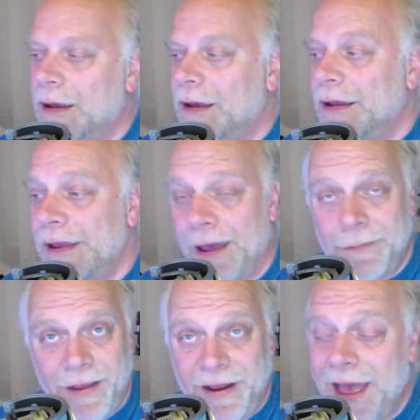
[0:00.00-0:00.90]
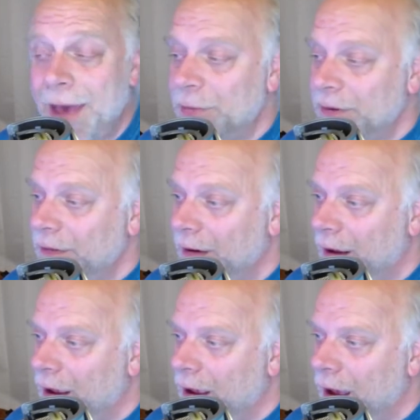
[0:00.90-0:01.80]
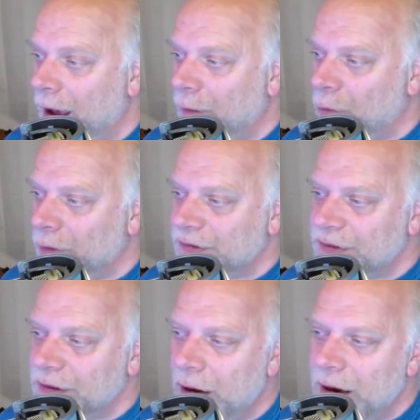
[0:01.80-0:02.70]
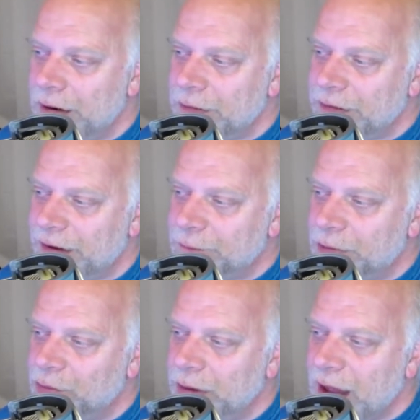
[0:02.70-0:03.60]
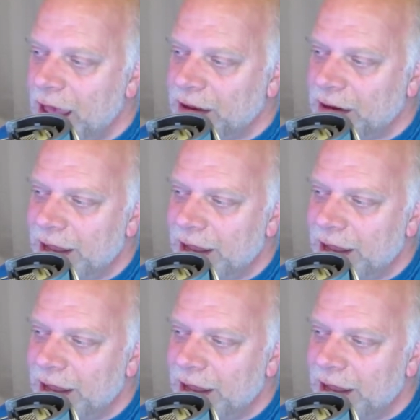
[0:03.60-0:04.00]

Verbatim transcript: Yeah, that can happen. Warren Sklar says, between iCloud